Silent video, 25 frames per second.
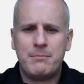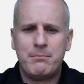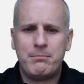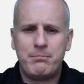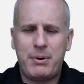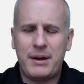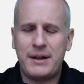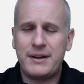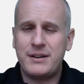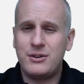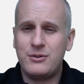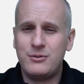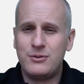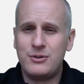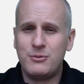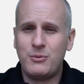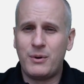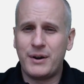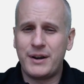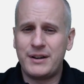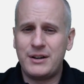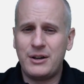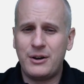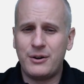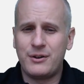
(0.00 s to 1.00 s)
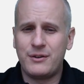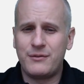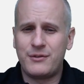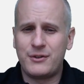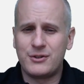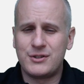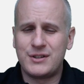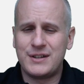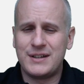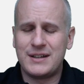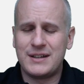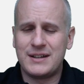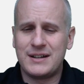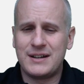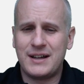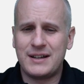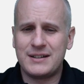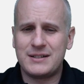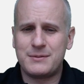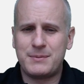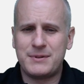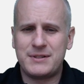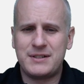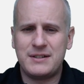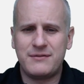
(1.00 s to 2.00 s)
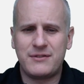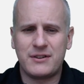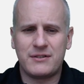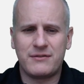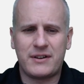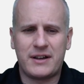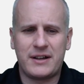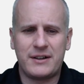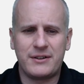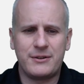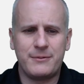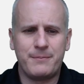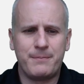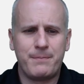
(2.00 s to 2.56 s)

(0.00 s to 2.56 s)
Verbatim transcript: But you do want to note if you're seeking a non-specific value.